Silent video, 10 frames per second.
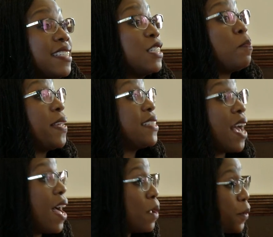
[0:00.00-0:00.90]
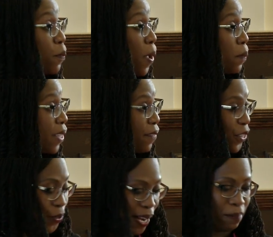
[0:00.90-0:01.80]
to spend time with my
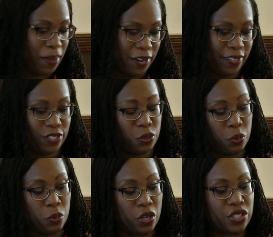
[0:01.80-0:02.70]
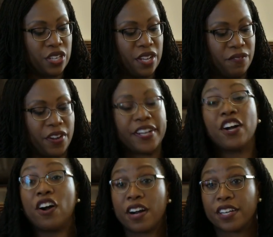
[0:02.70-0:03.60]
beloved grandparents who worked very
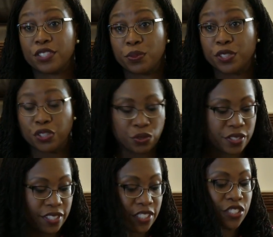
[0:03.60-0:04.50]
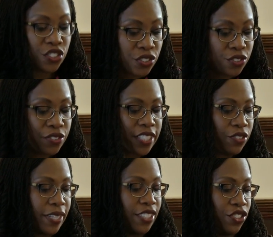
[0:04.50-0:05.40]
hard to ensure that their children and
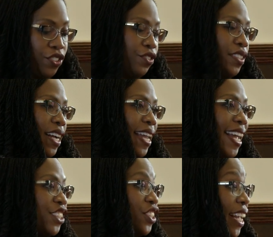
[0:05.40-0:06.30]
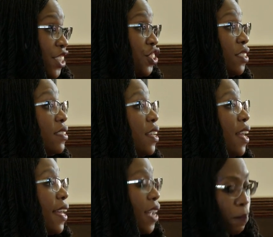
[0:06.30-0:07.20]
grandchildren got education
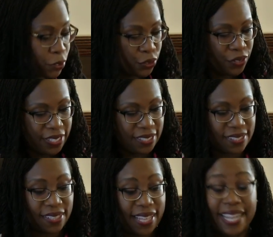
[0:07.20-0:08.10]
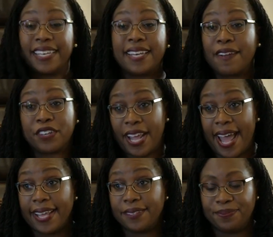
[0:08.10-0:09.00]
and opportunities that they never had.